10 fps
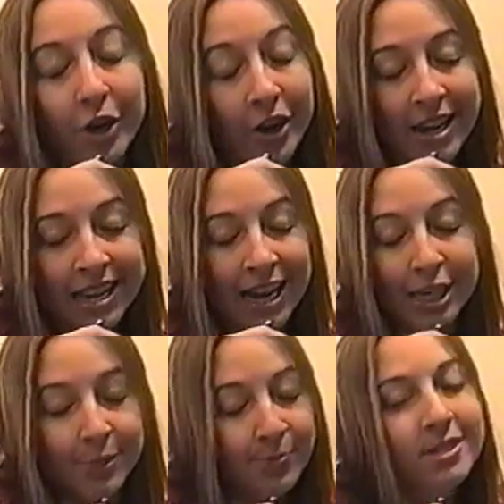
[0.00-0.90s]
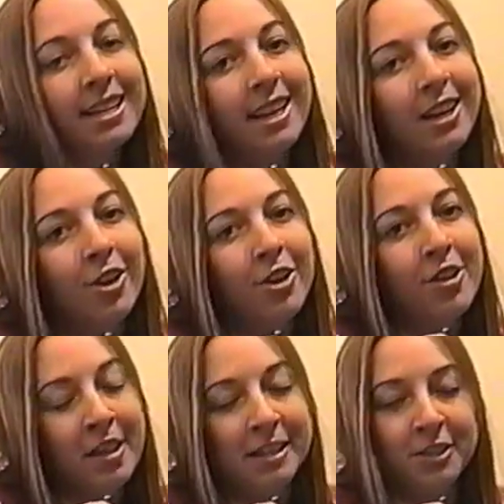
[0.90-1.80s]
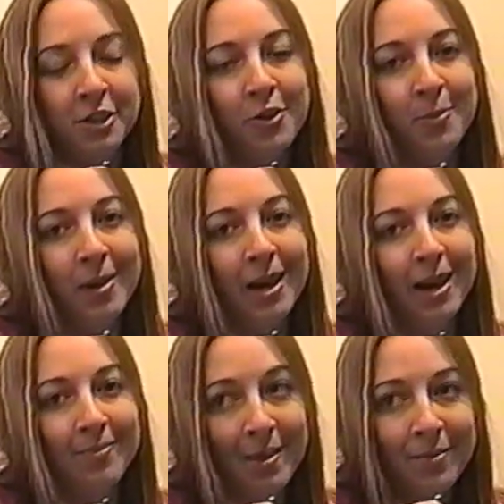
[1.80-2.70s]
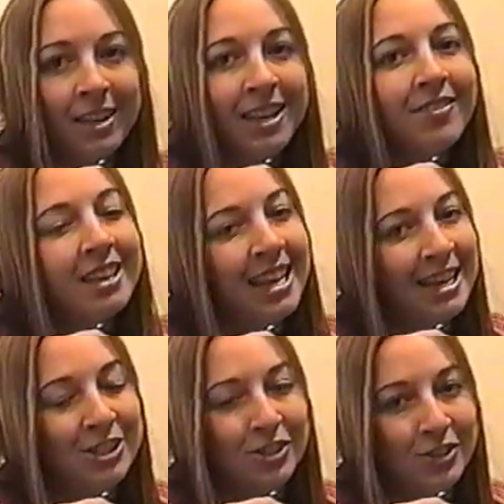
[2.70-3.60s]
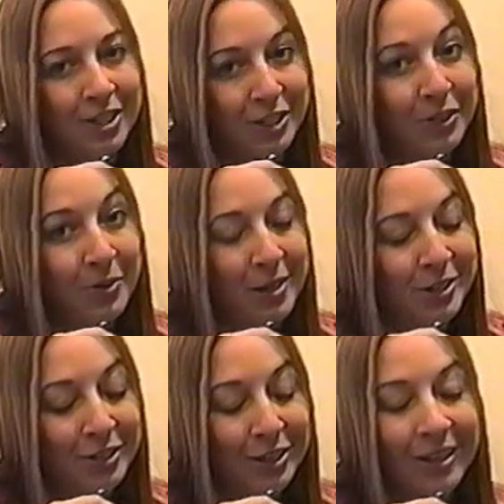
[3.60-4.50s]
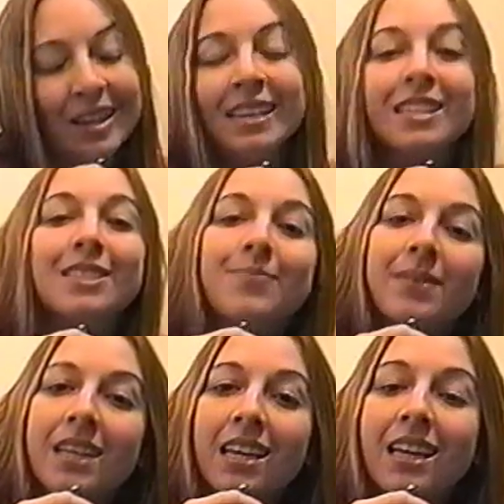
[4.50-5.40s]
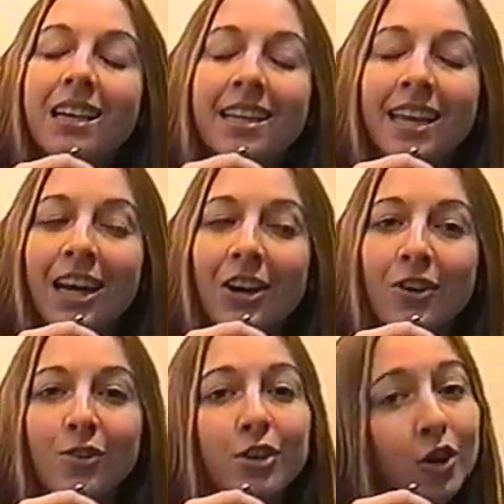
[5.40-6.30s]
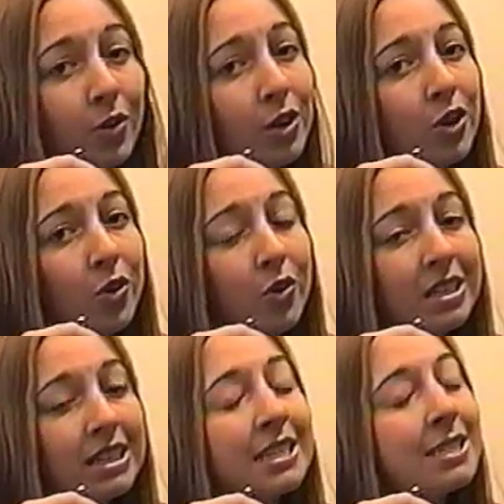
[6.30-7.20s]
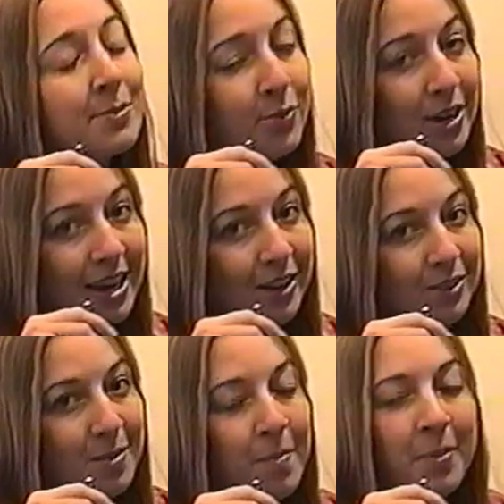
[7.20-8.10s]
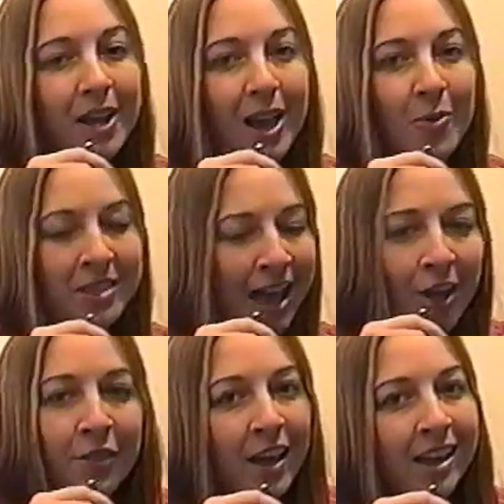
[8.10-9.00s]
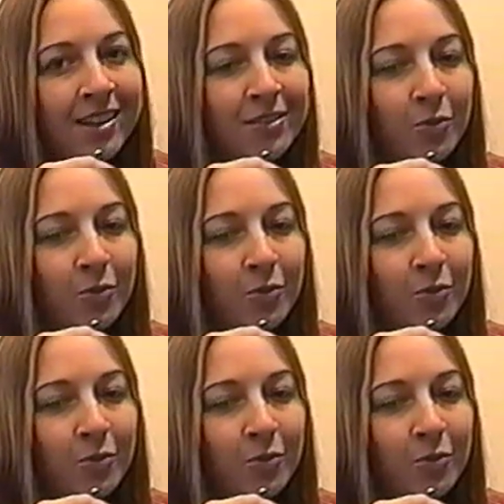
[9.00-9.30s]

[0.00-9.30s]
All right, guys, put down that soda pop. I'm going to give you the answer to this question, all right? Now, Coca-Cola is brown, but without that